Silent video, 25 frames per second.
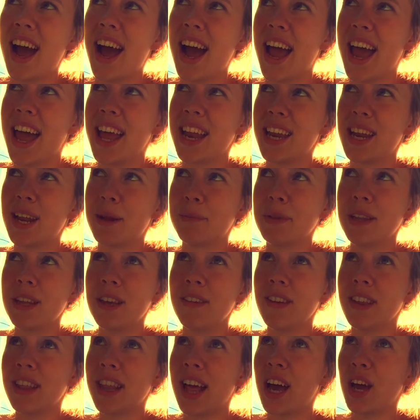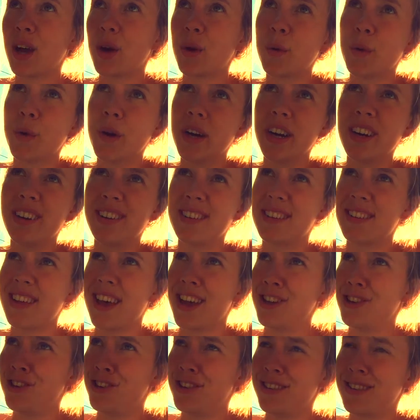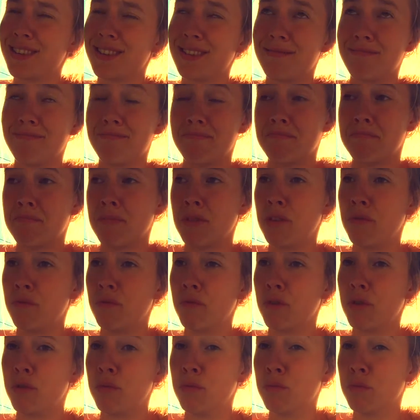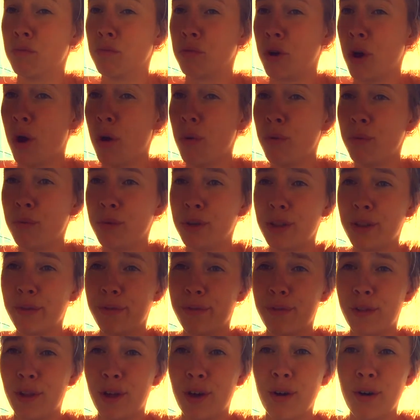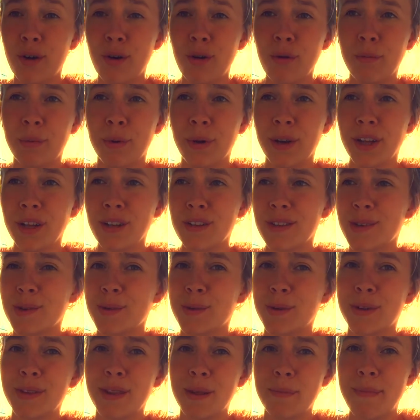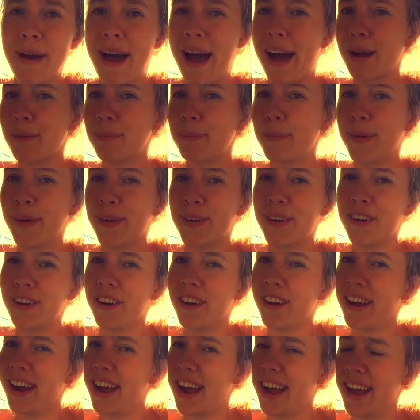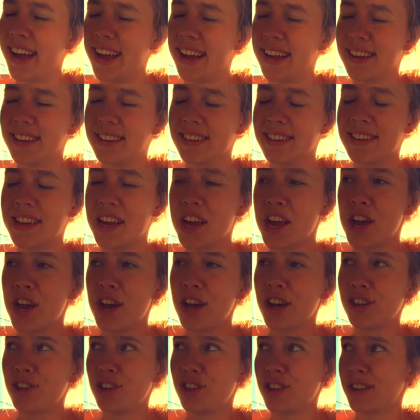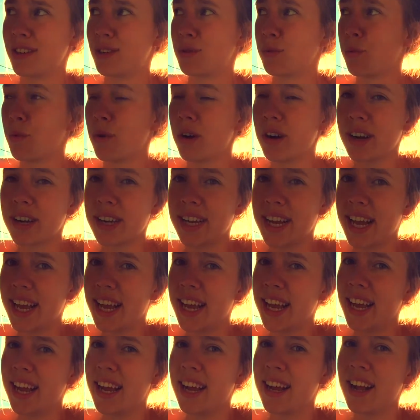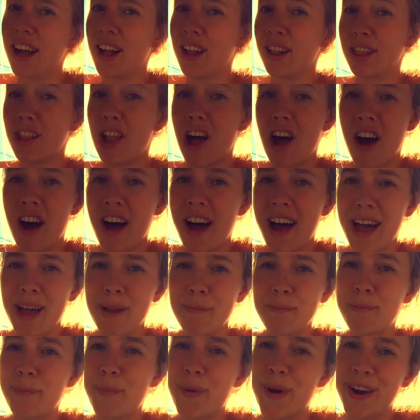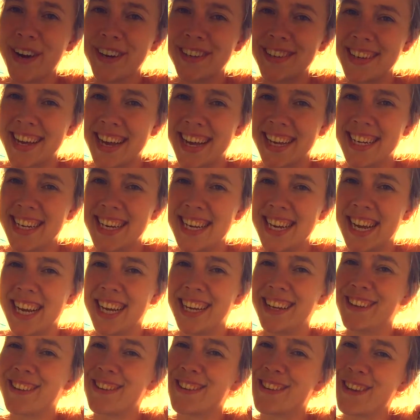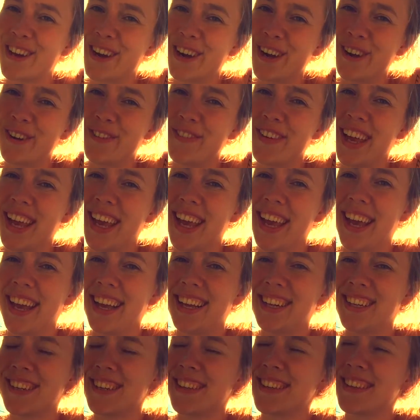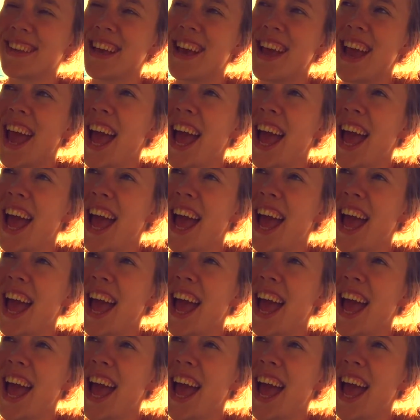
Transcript: I ended up leaving that course and just going with the flow, putting school on the back burner and just working a lot, bartending, serving, just